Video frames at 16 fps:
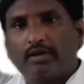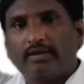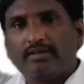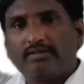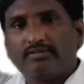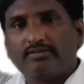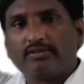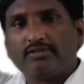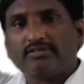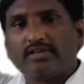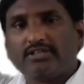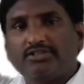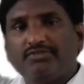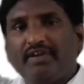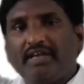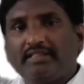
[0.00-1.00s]
in
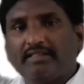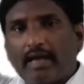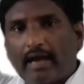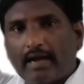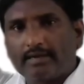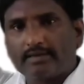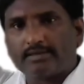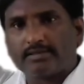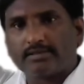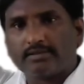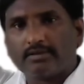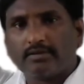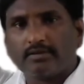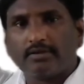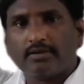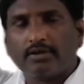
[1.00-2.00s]
such a way that
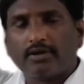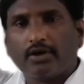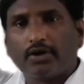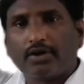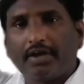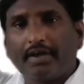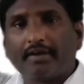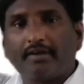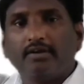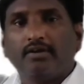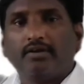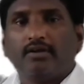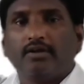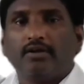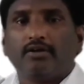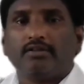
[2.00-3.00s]

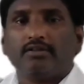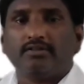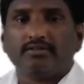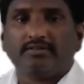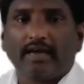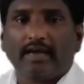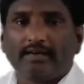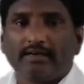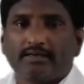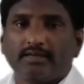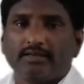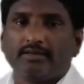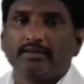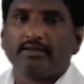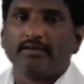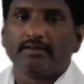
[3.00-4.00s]
okay,
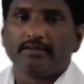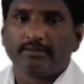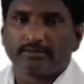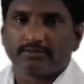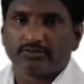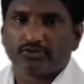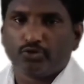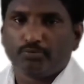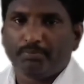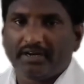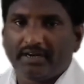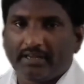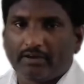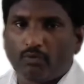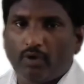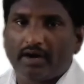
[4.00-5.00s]
that should be
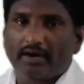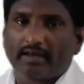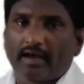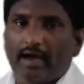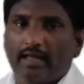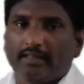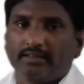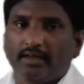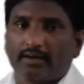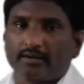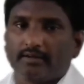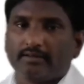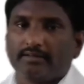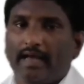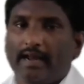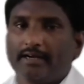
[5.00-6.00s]
required.
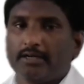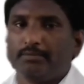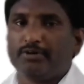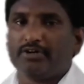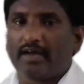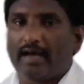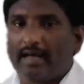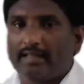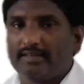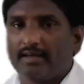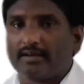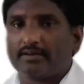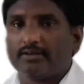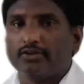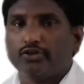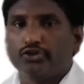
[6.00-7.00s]
Other, the attribute
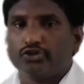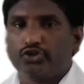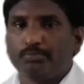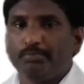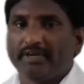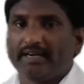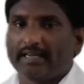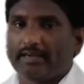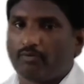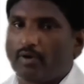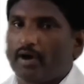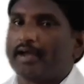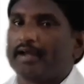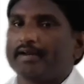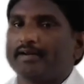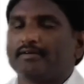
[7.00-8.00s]
other should be
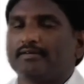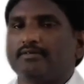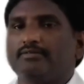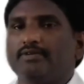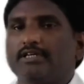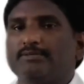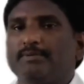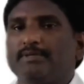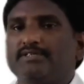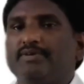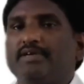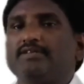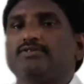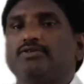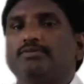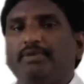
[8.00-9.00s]
required. We are
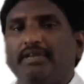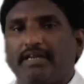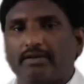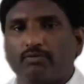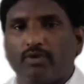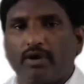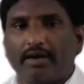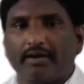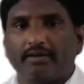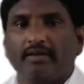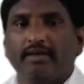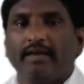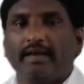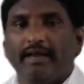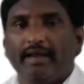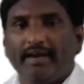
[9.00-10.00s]
specifying should be required.
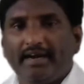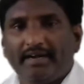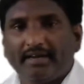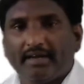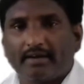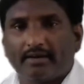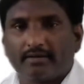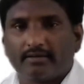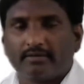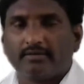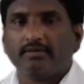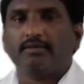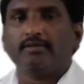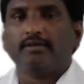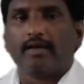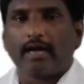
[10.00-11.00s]
Editor
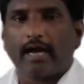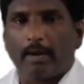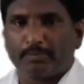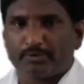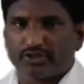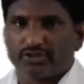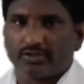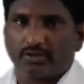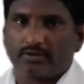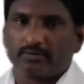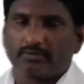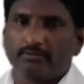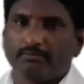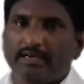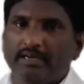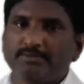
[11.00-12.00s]
optional
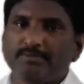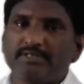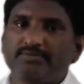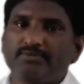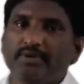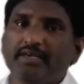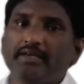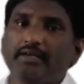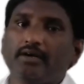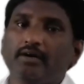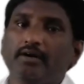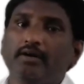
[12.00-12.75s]
by specifying